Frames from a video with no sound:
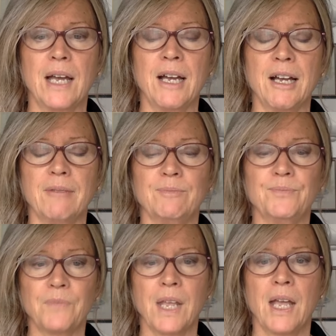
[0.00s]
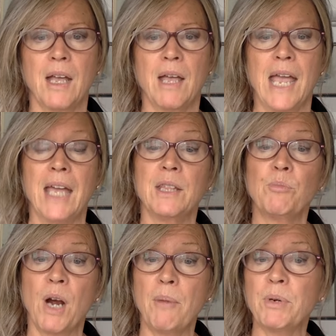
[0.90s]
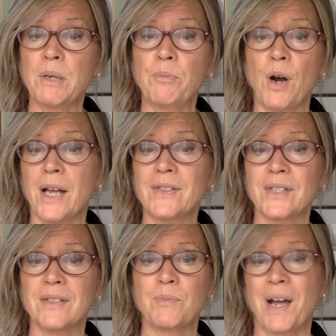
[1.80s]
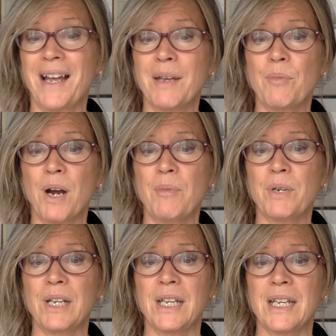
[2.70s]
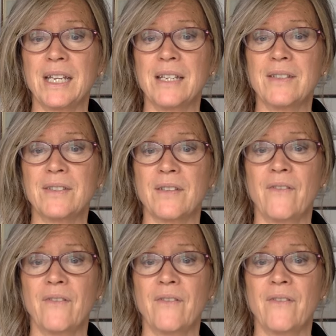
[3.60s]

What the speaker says: And the property process, buying a property, is